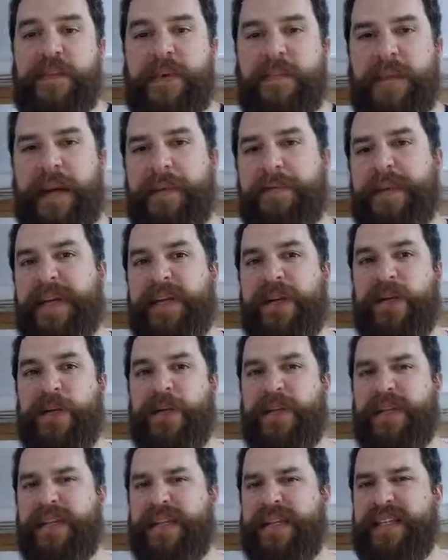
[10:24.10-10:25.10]
what might be
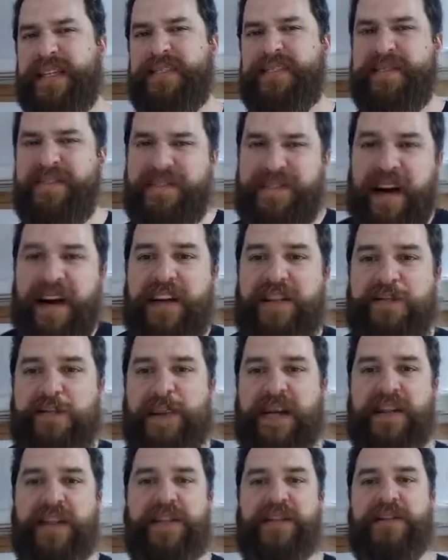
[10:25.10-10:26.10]
called his 5
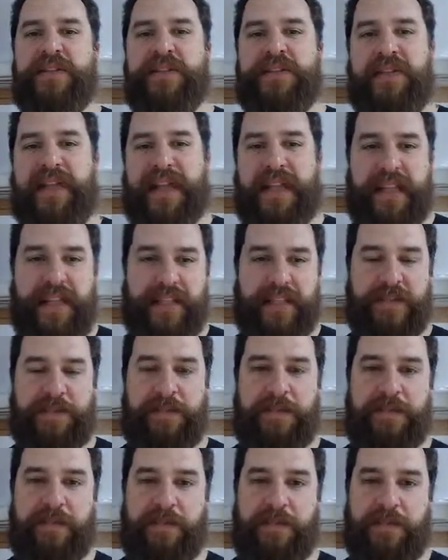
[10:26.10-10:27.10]
pillars of
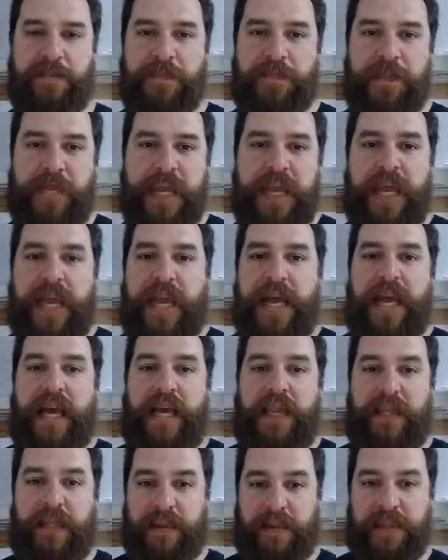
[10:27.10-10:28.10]
atheism.
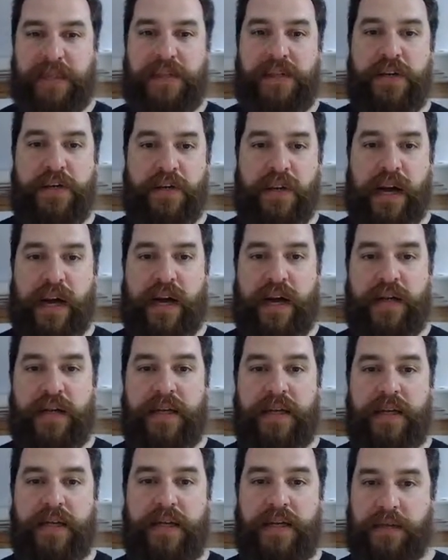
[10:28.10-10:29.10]
There is no God,
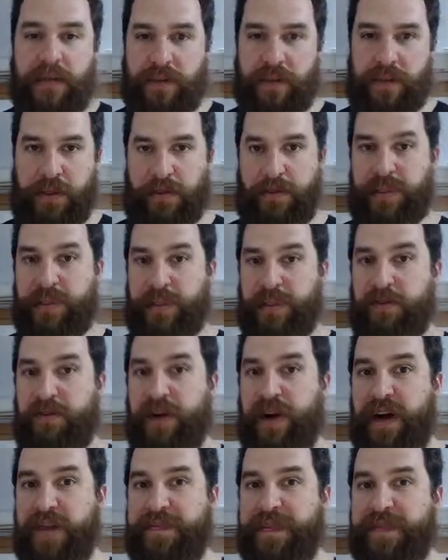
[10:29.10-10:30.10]
there is no
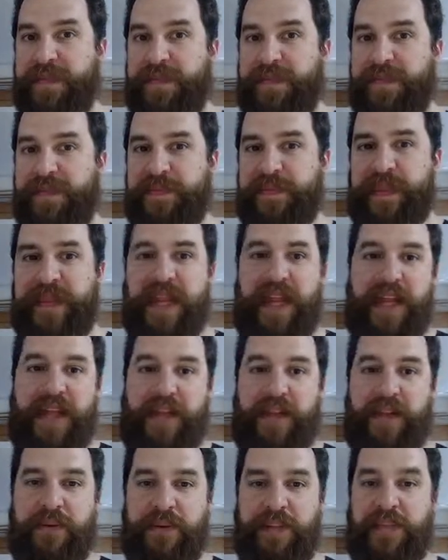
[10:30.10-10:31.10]
prophet,
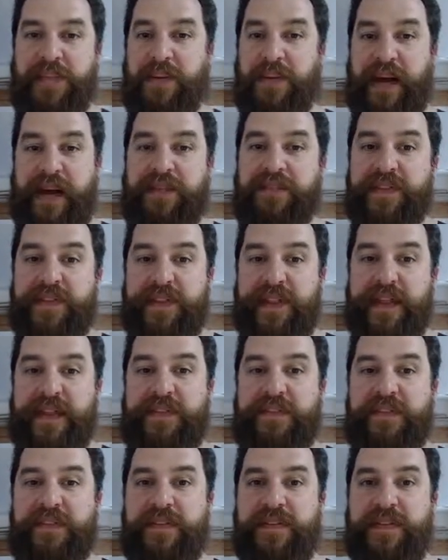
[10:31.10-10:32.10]
there is no
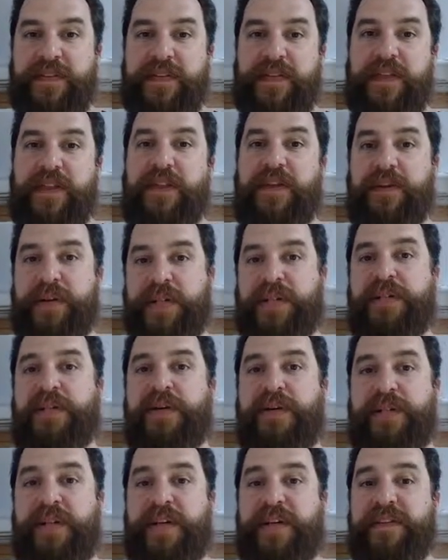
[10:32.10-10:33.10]
afterlife, there is
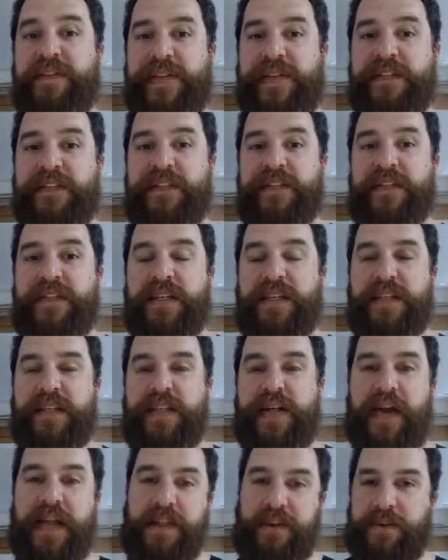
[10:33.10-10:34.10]
no salvation,
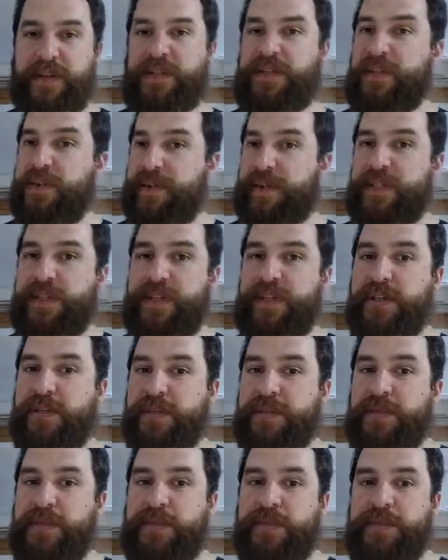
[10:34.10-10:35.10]
and there is no
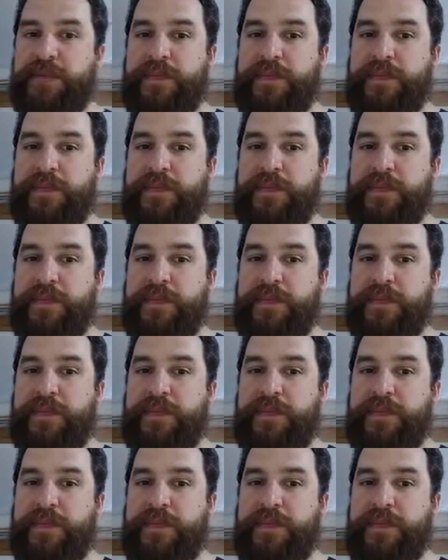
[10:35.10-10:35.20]
excuse.